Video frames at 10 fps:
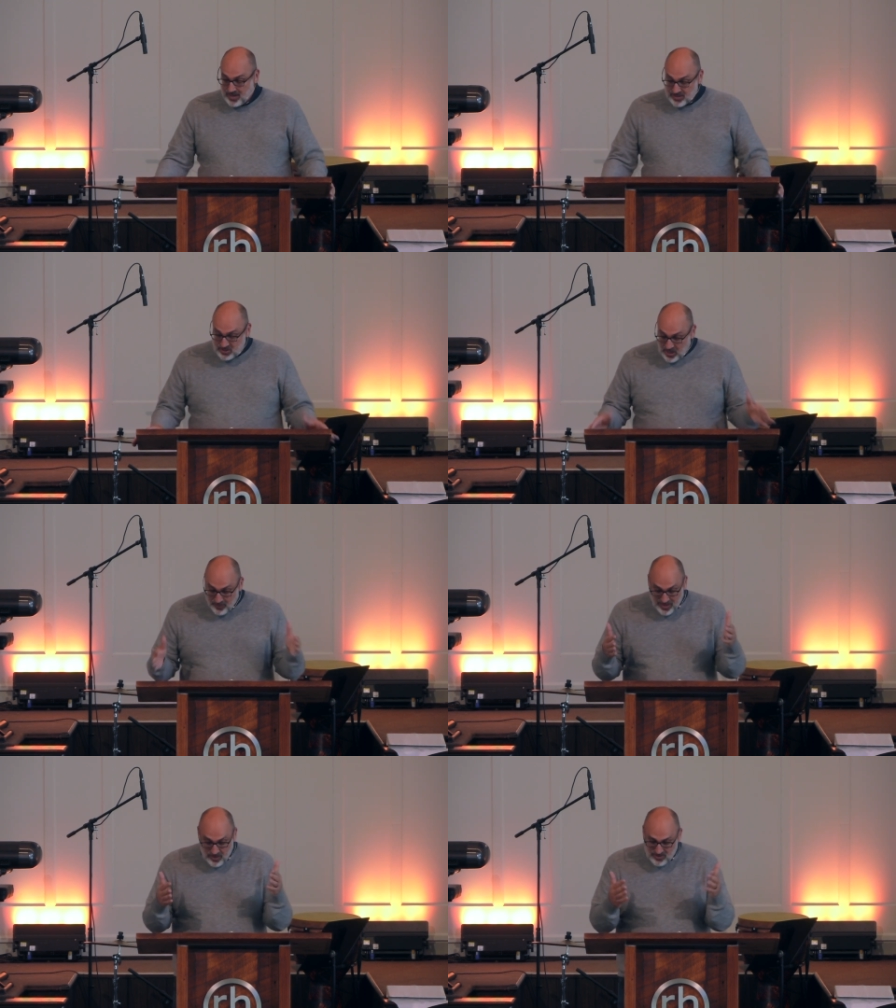
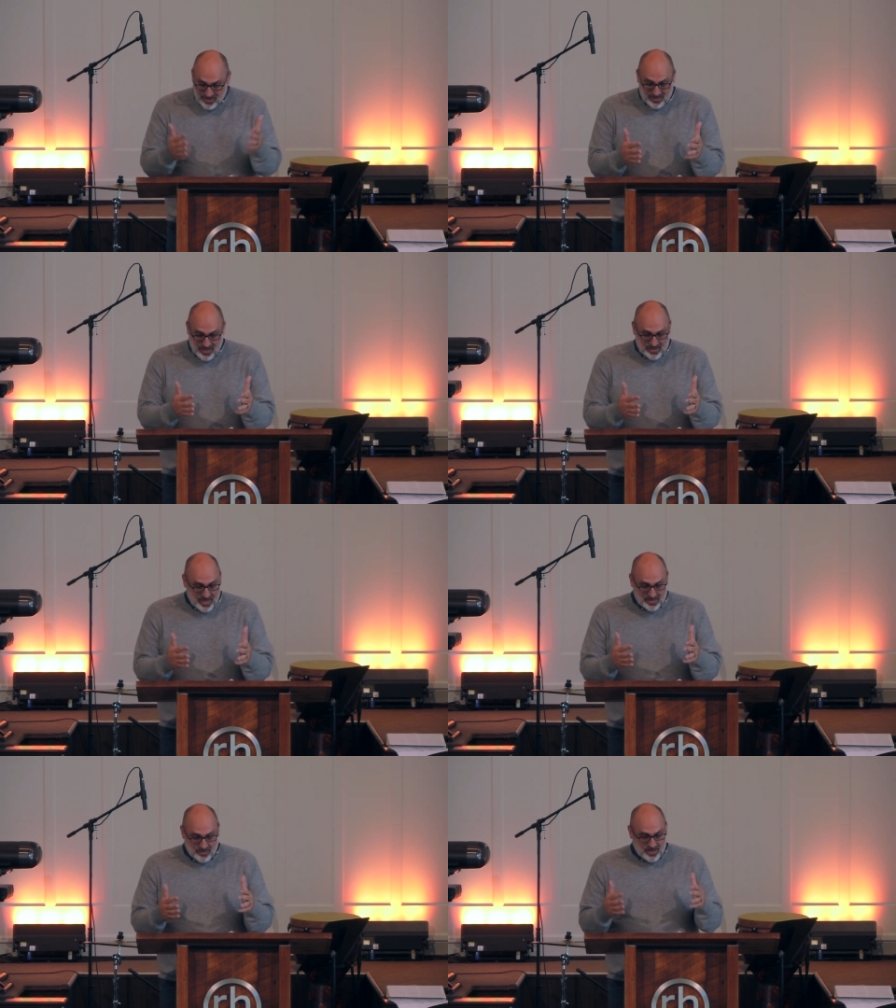Shelby usually sends out
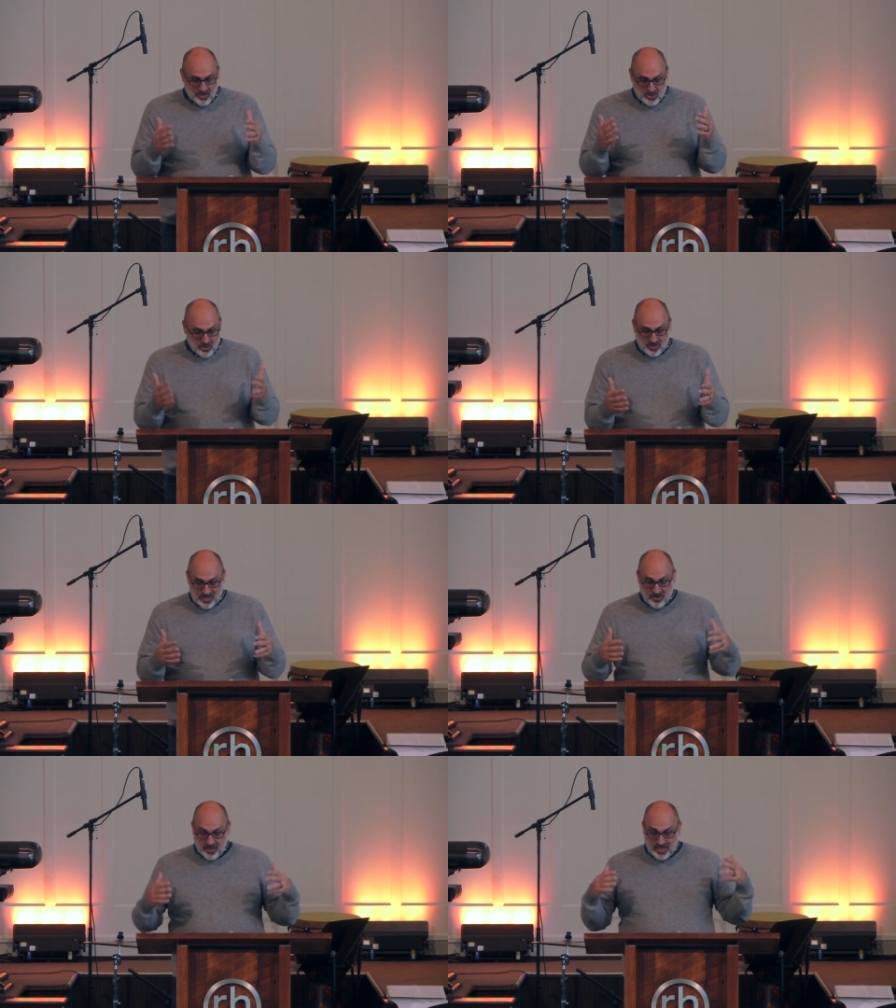something on Church
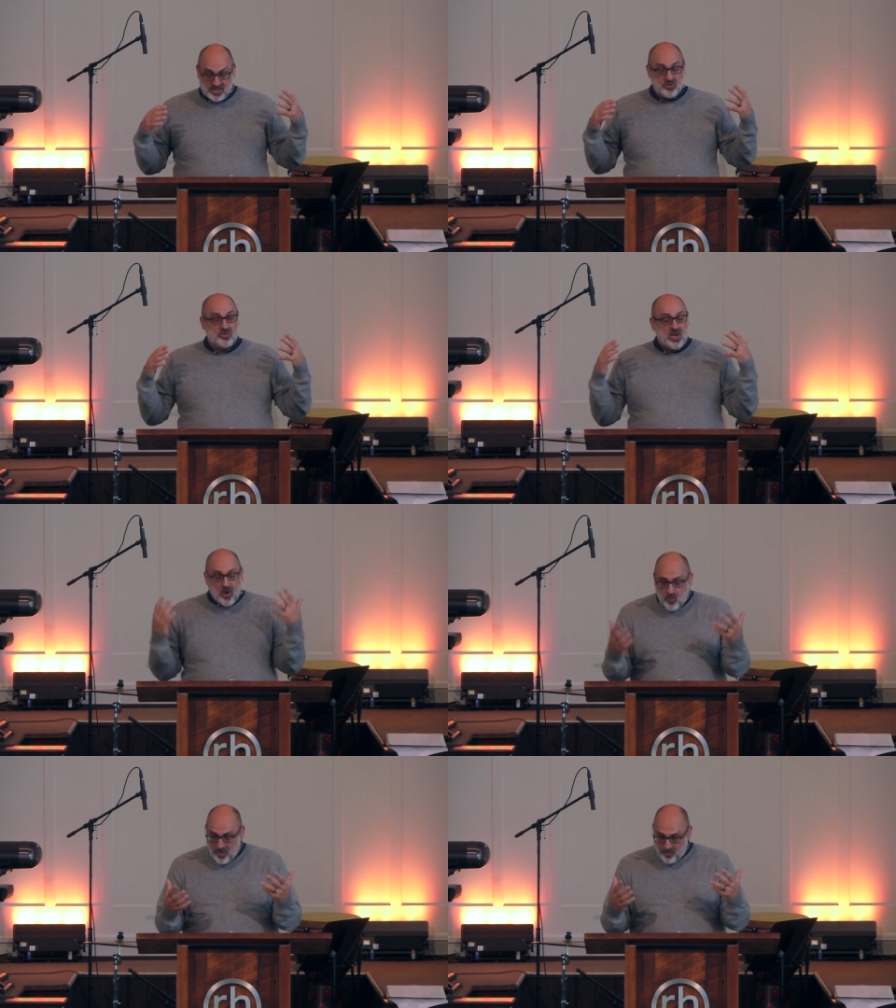Center to let you know
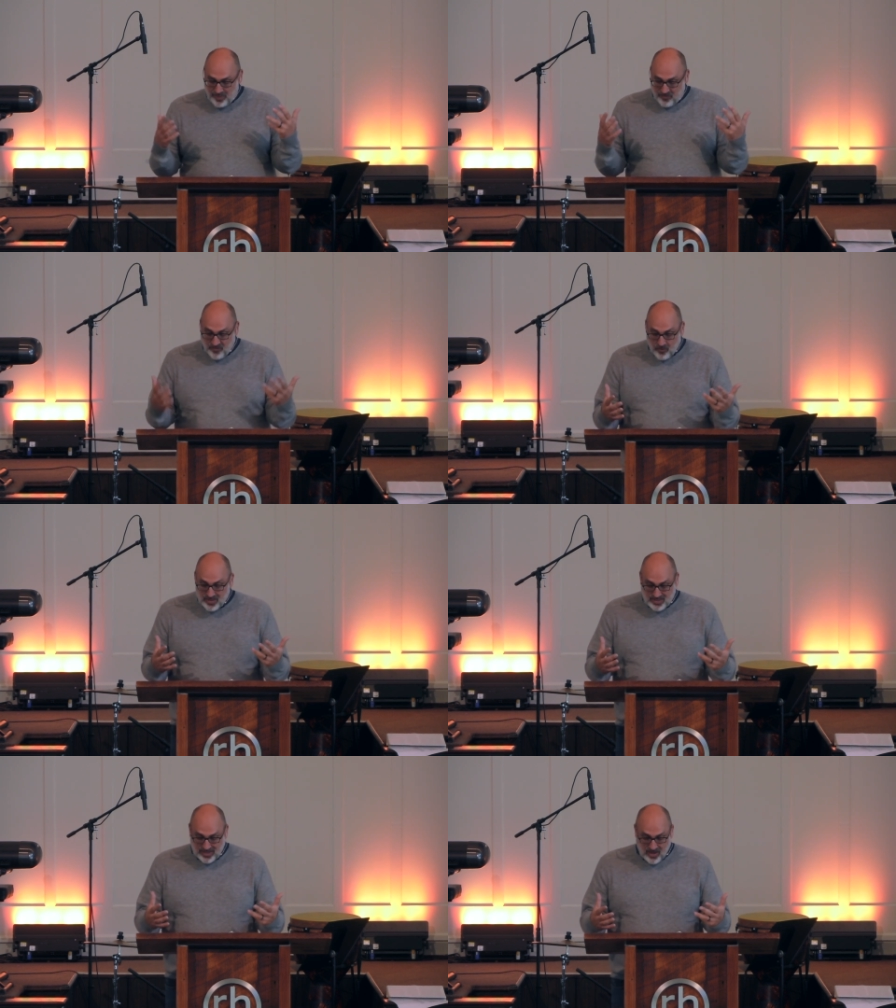what we'll be
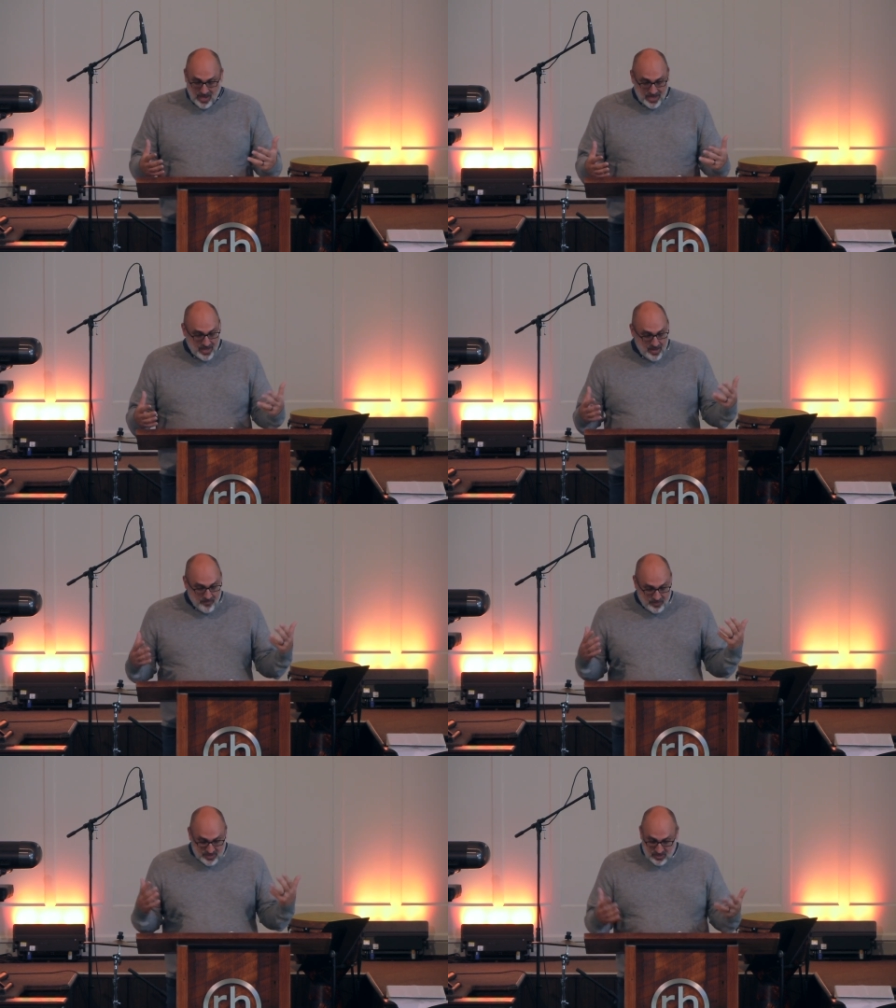focusing on
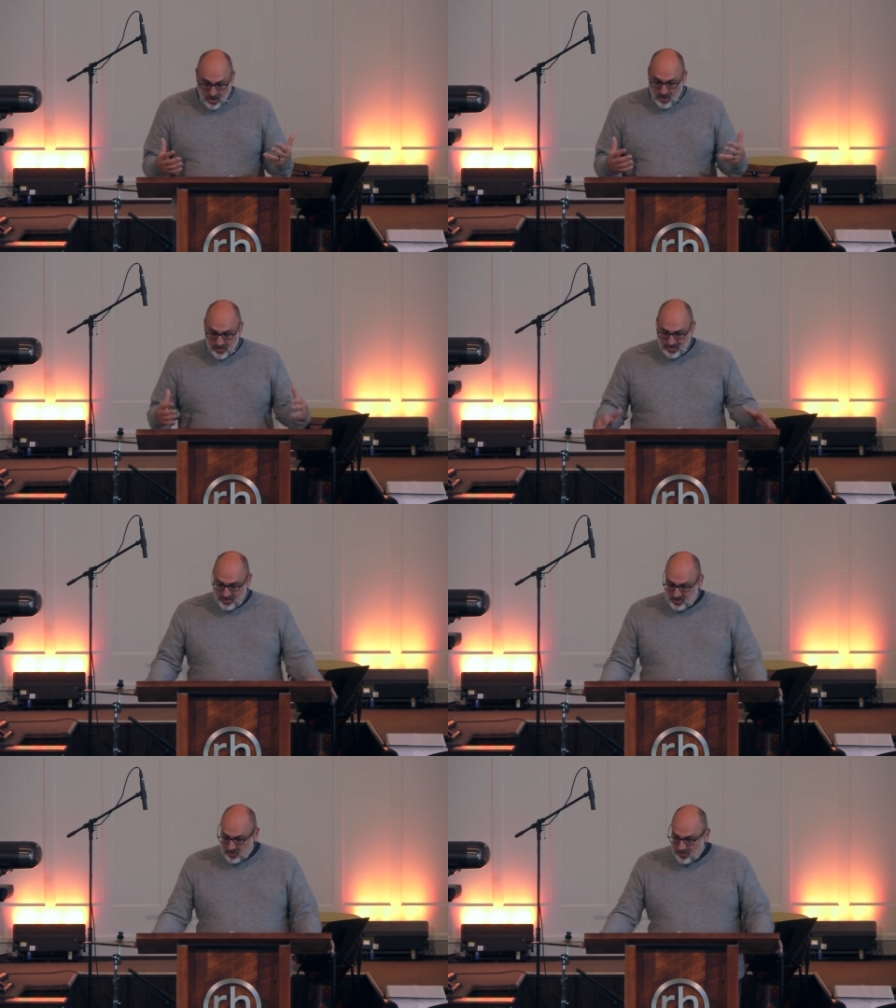for the songs and the
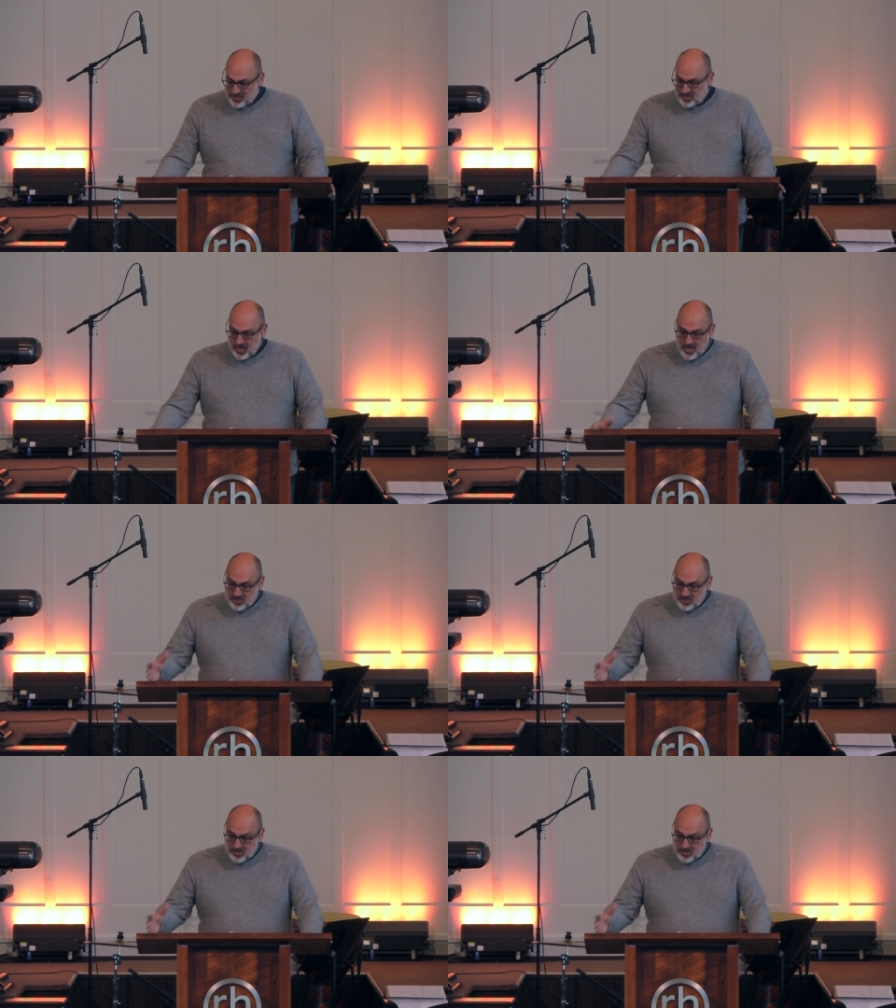sermons.